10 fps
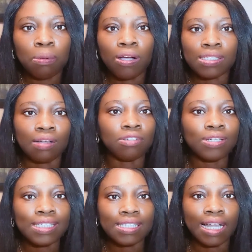Because I've
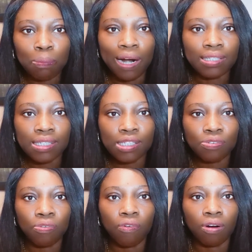noticed the practice
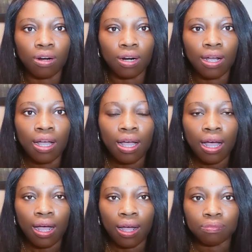for
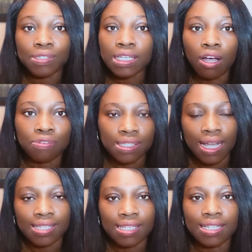visa
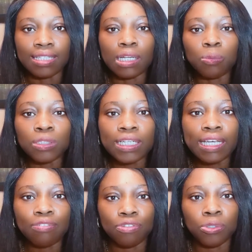officers is that they would
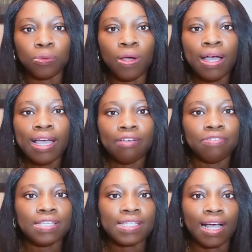give you a
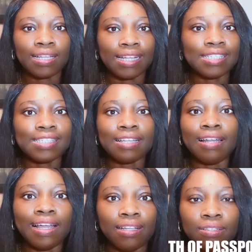visa that is the
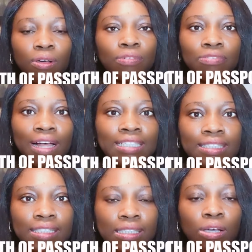length of the
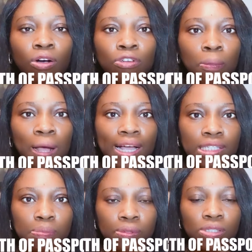validity of your
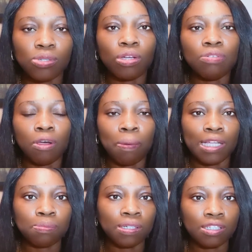passport. So if your
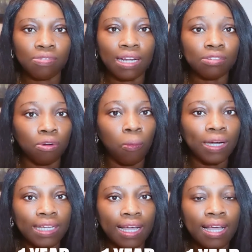passport is valid for
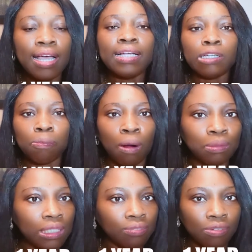1 year, they'll
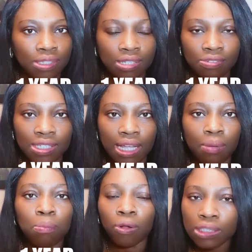probably give you a visit visa,
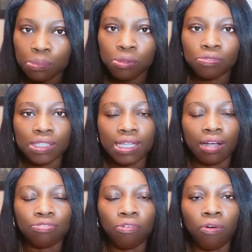multiple
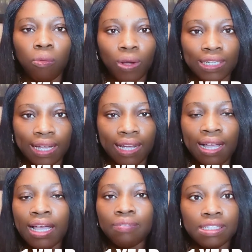visa for 1 year.
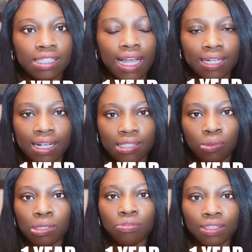If it's 10 years,
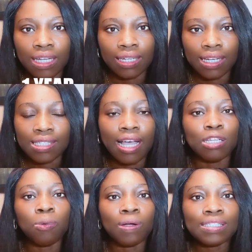they'll give you for 10 years.
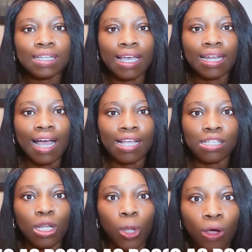And you want to get as
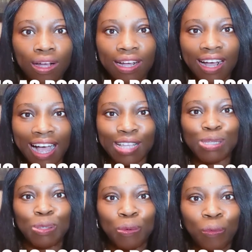long
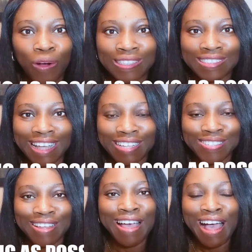as you want,
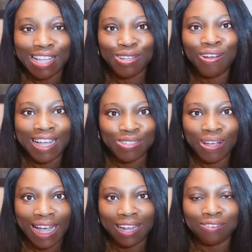as long as you
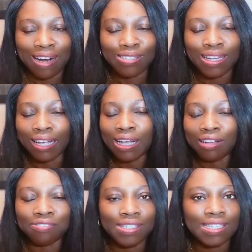can, right? So that you
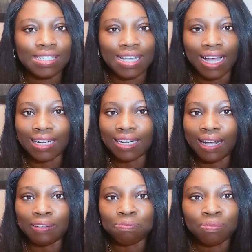can visit
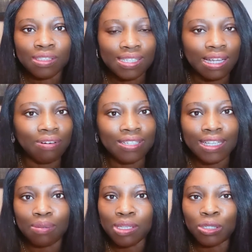Canada several
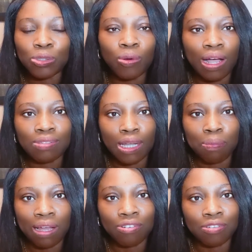times and you don't have to
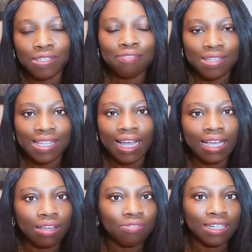apply for a visa
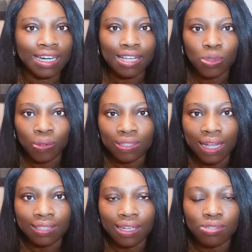again for the next
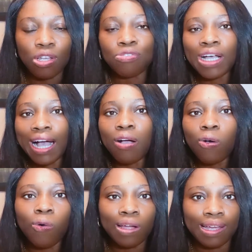10 years. So if you can
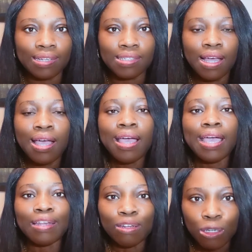go get
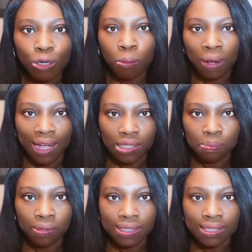a new
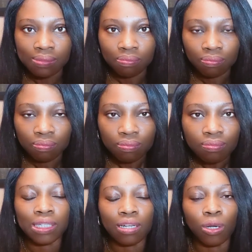passport
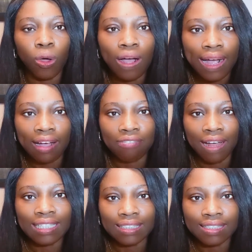with a longer
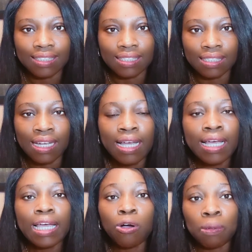validity,
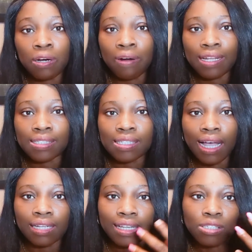it will be great.
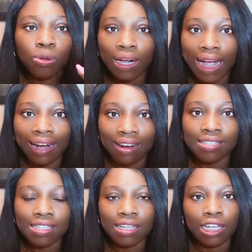Yeah? There's no
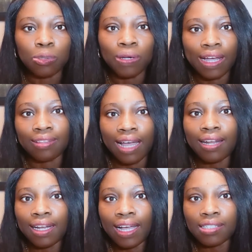guarantee that you will get
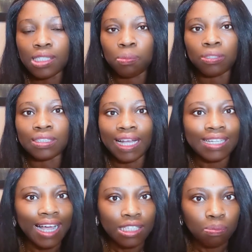that length, but that
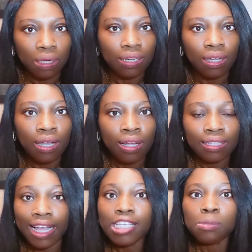has been
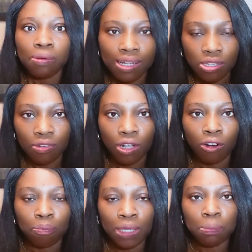the experience of a lot
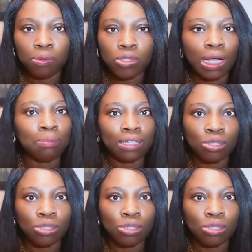of people. So I'm